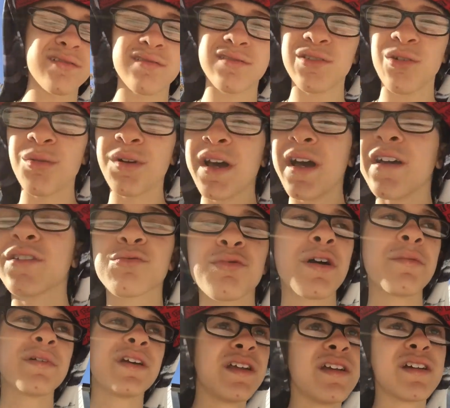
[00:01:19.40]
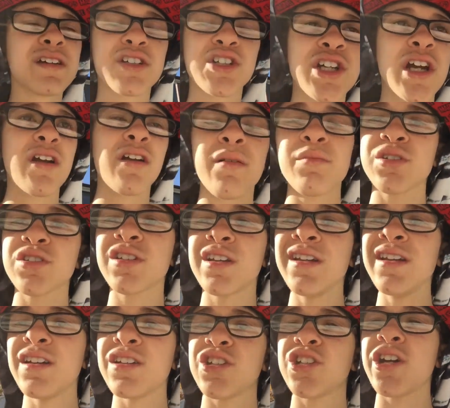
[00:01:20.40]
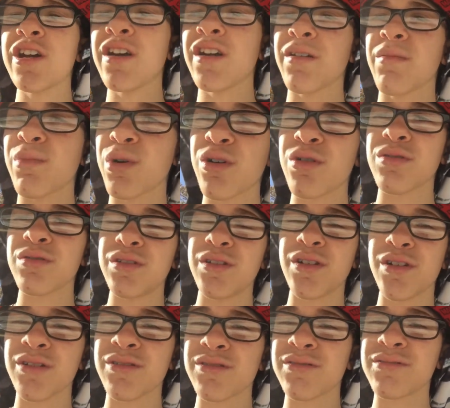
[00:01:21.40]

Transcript: Don't ask why I'm getting a chair. I'm just getting a chair, bro. You know?